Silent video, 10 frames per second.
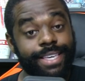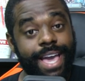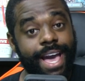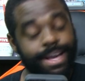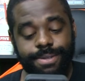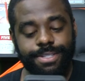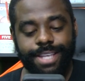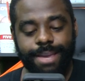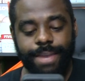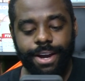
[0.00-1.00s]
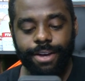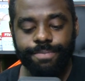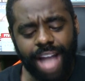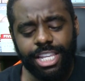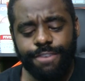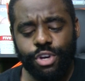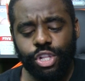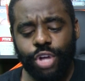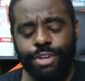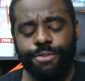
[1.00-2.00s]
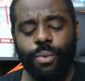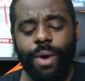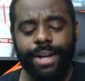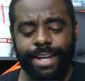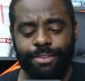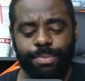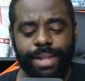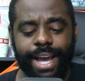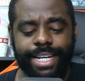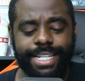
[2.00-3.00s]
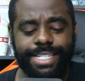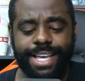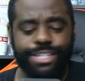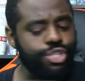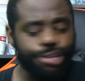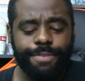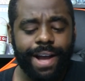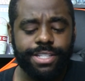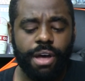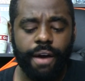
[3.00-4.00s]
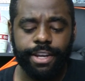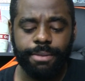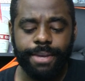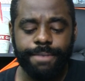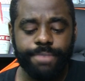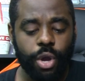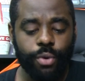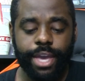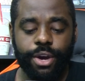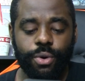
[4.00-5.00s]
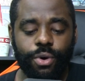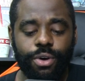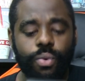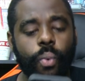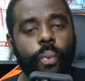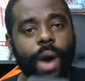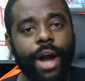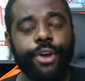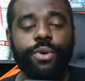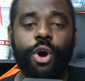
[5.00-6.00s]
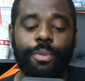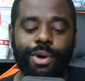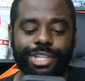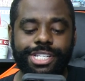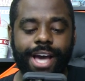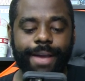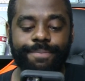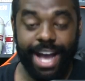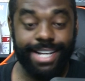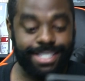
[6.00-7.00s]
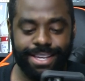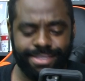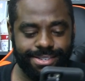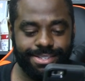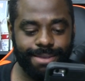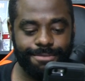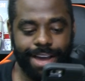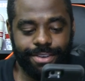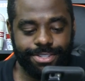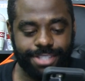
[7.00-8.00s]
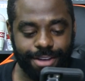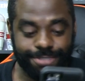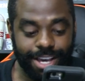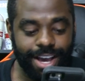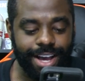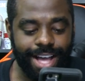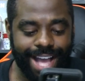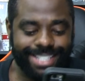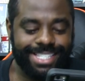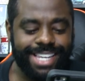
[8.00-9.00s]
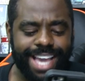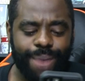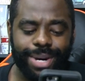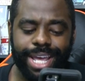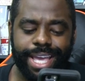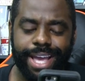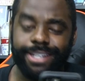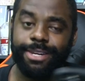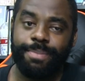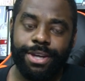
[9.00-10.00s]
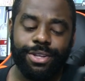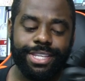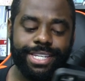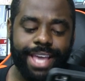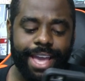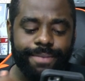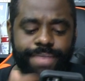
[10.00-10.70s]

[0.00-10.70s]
yeah, same here. I'll leave you alone if you want, I replied. He says, You're fine talking to me. Okay, cool. Why are you home all the time? I said, This dumb virus stuff, duh. I sneak out when I can, depend on the day.